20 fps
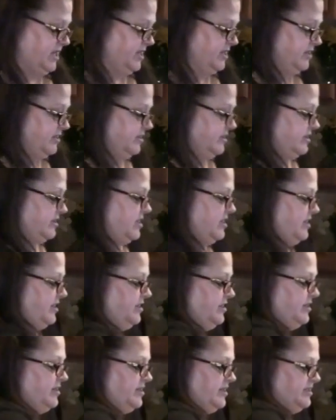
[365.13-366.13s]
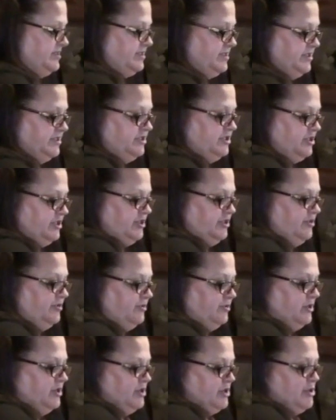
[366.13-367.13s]
that. It kind of gets into
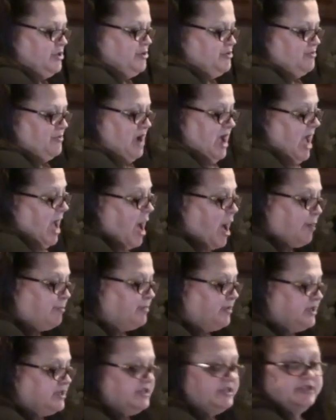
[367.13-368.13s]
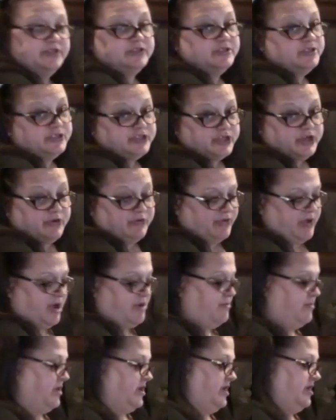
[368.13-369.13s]
what happened in the show
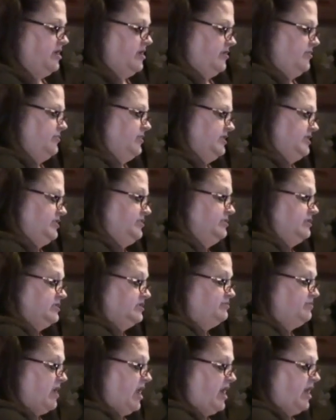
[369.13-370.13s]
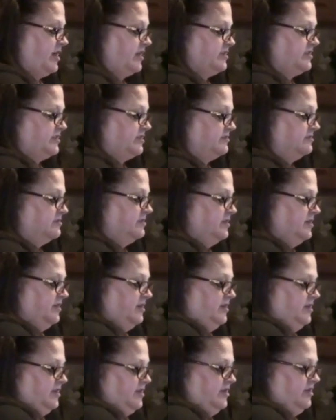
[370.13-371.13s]
that week and what to expect and
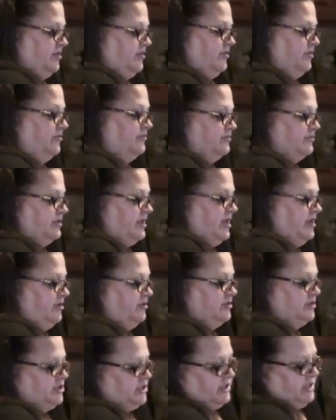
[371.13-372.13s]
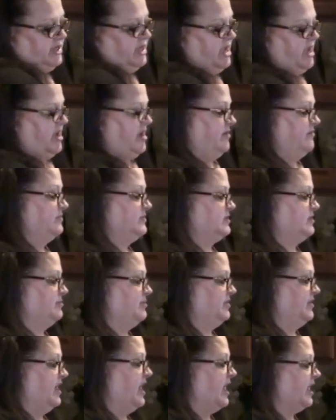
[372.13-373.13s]
you know they usually have some
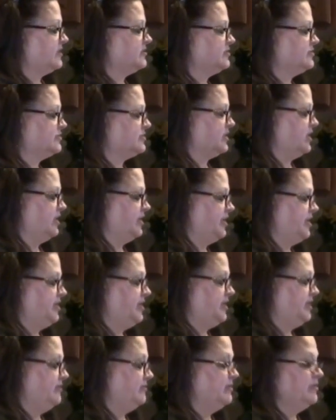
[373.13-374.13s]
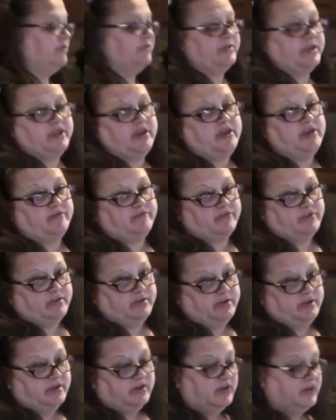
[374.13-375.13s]
of the actors on it even though they can't
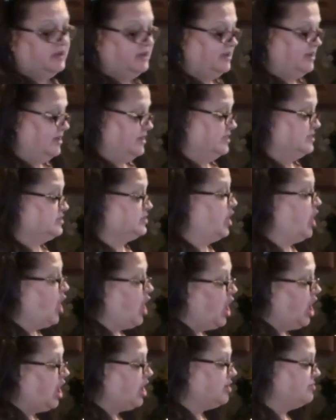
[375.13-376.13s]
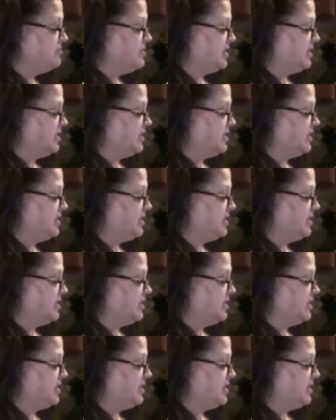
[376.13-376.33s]
really talk